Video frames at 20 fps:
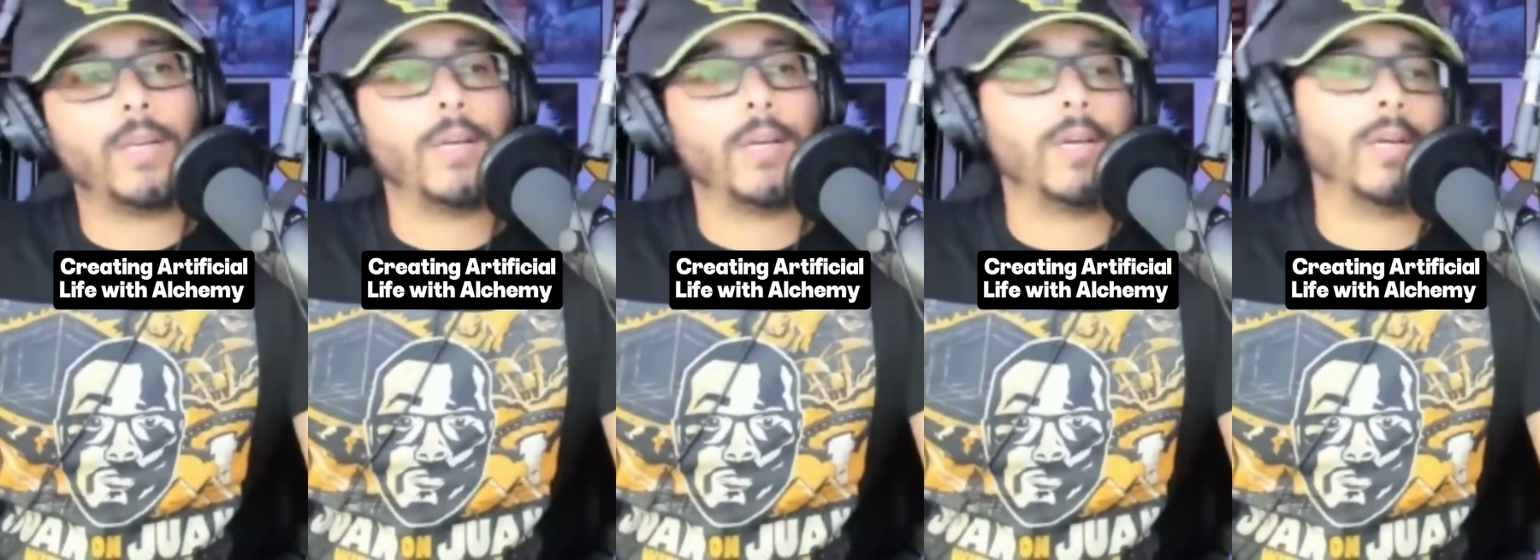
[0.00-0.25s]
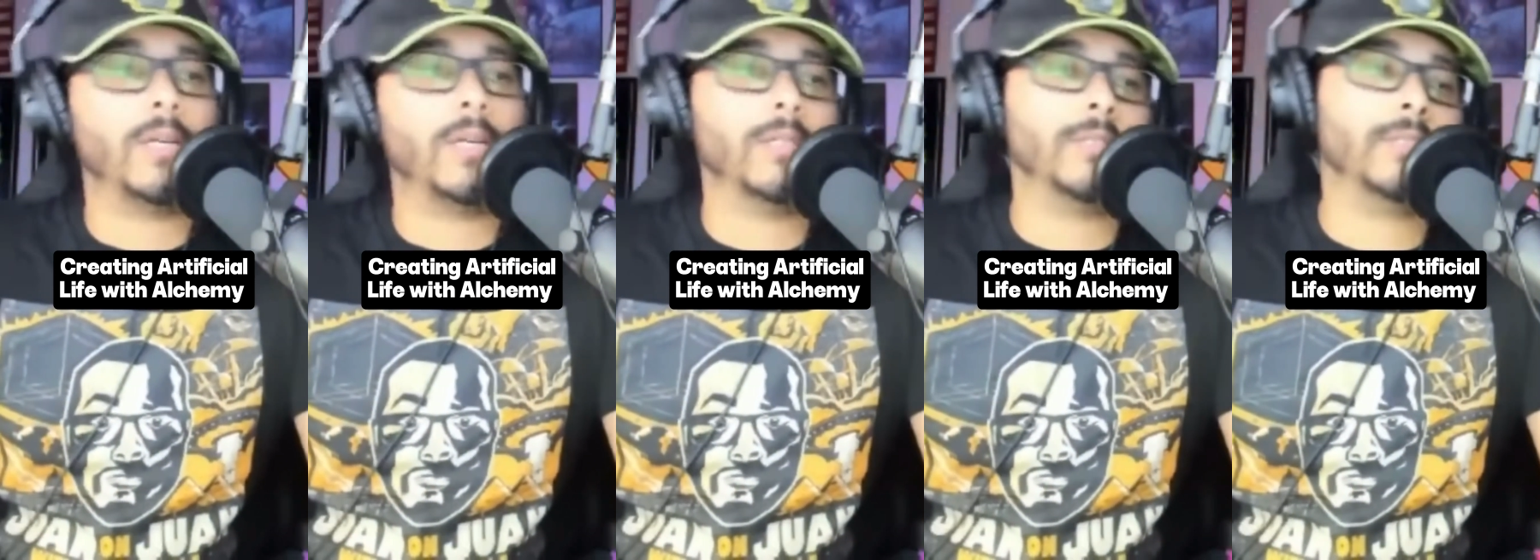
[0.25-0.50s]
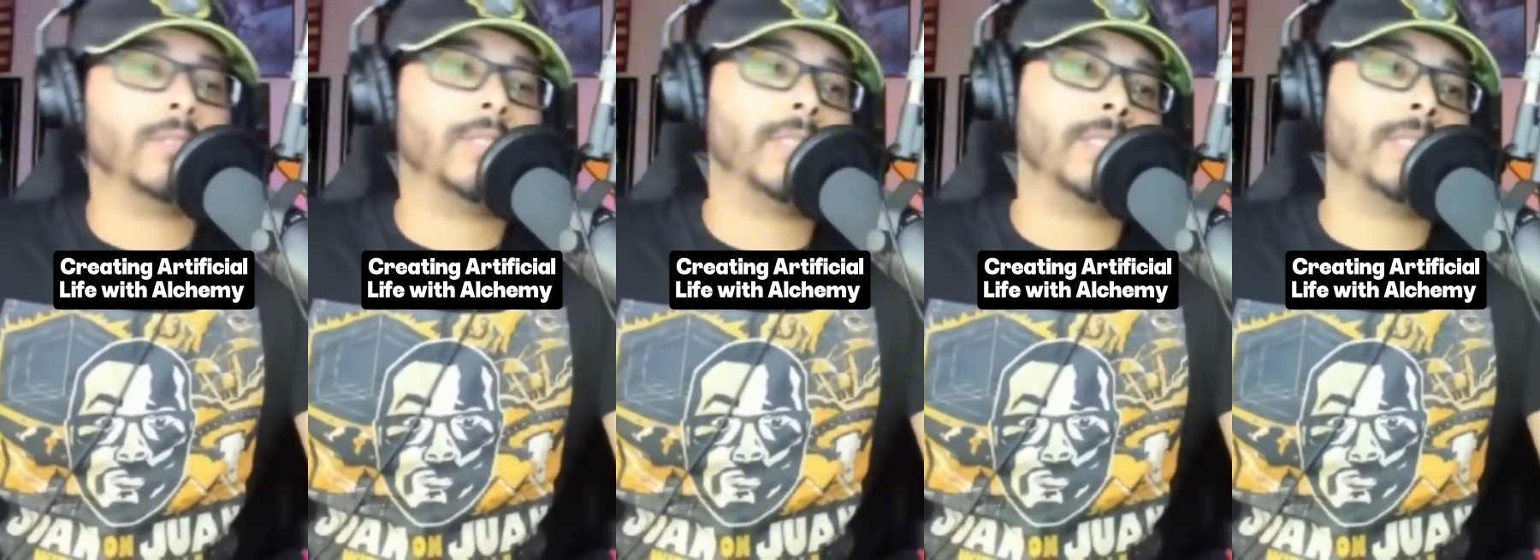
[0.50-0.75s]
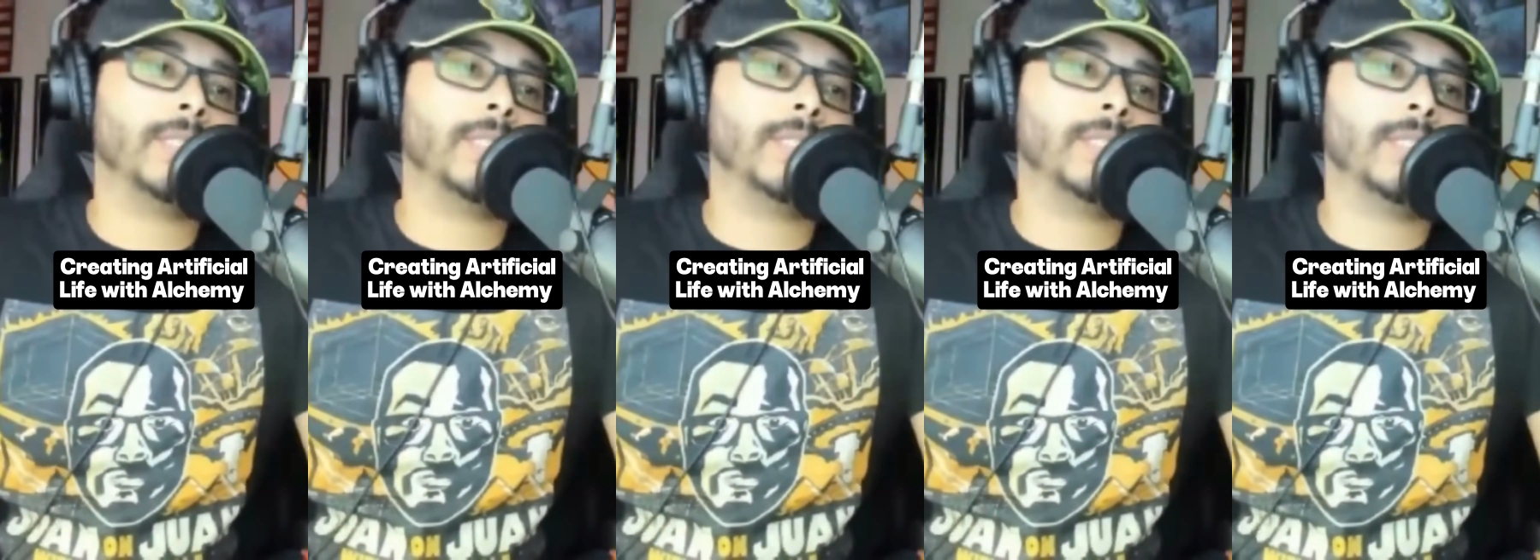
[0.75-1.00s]

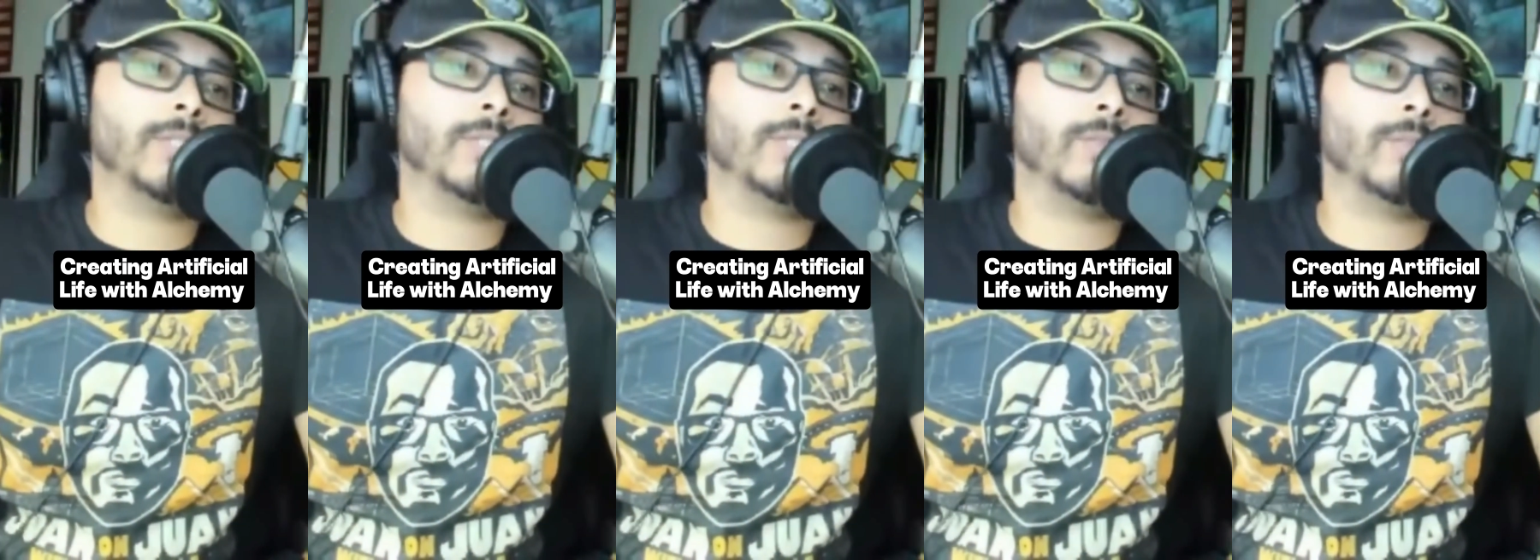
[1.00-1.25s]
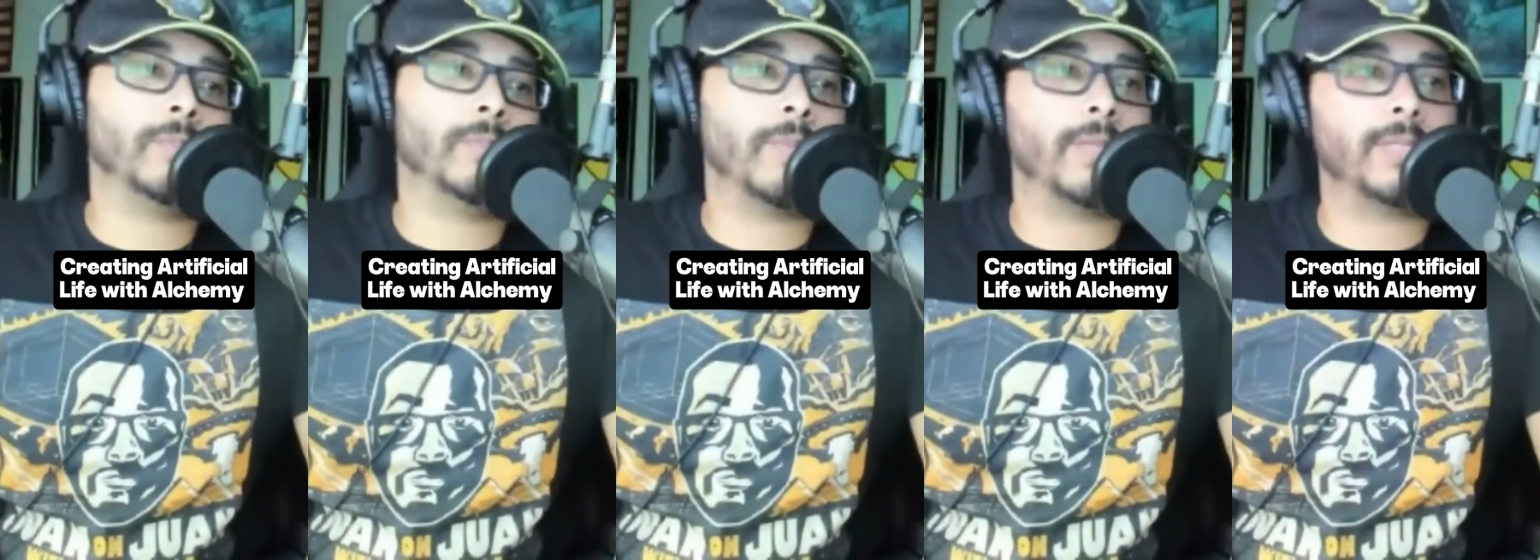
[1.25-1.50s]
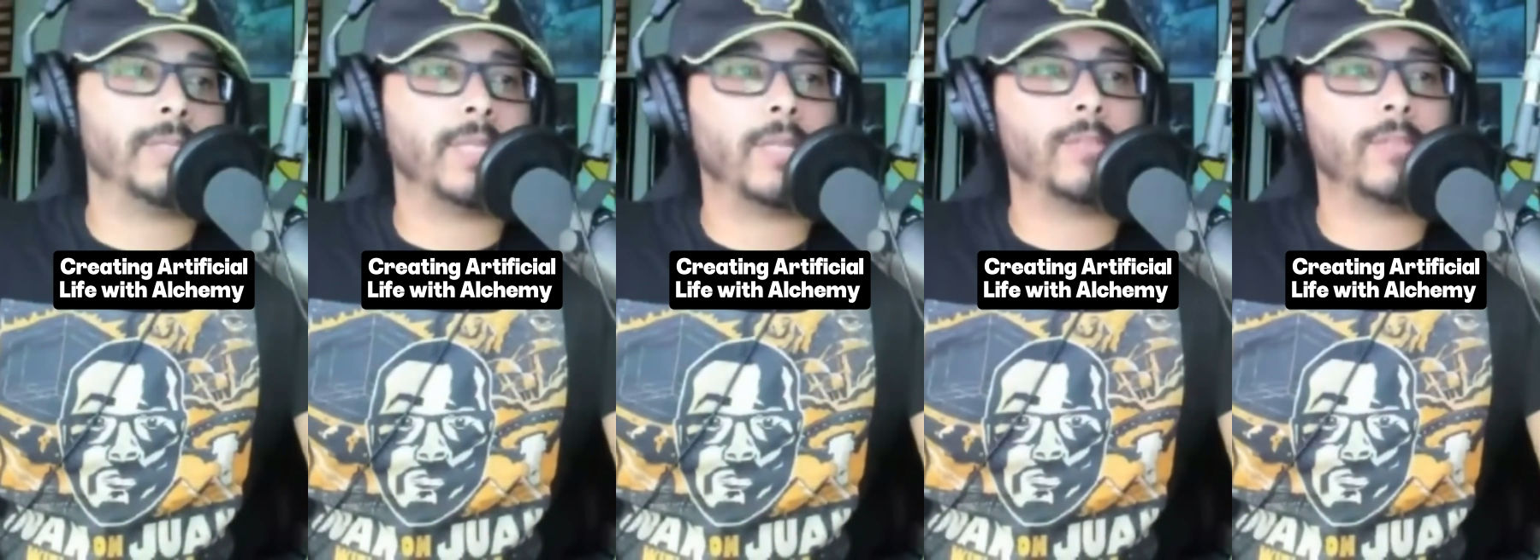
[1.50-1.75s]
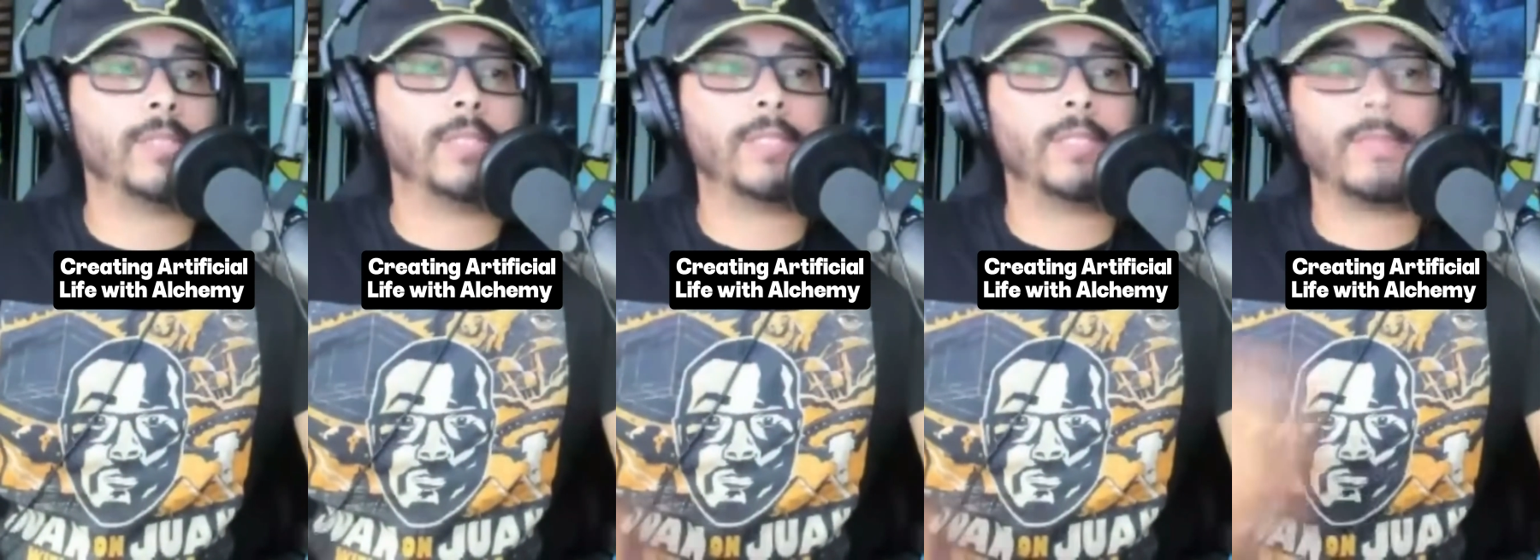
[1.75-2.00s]
16th century was
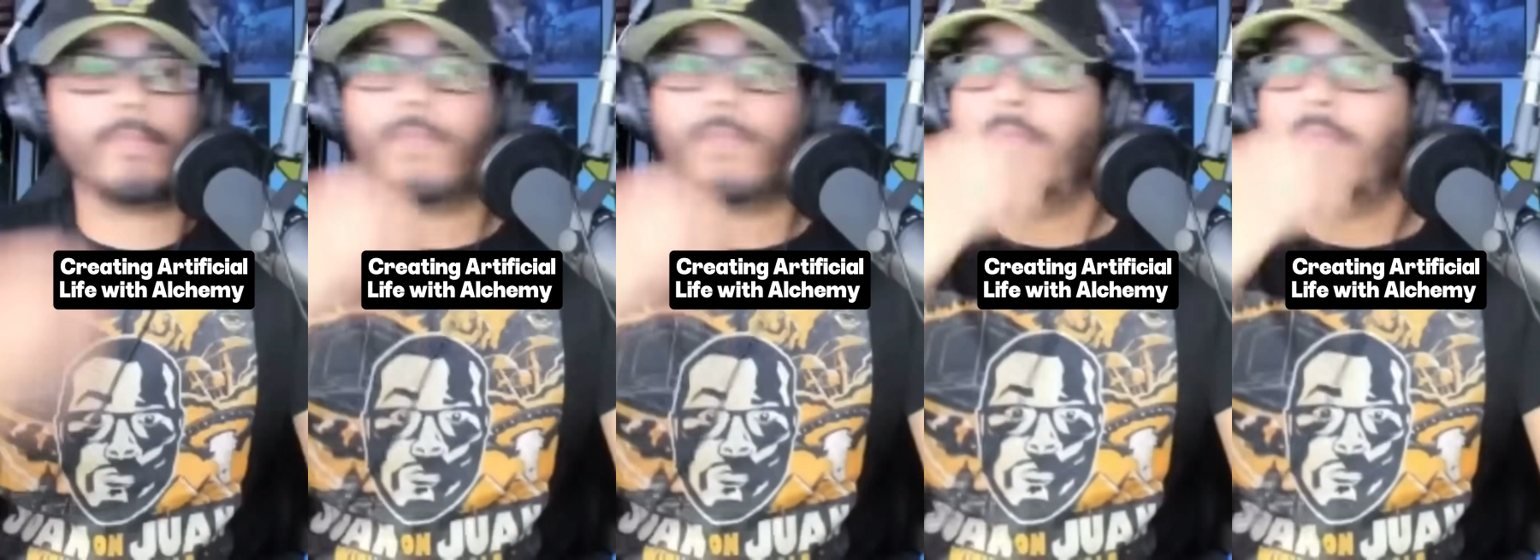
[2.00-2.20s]
Paracelsus.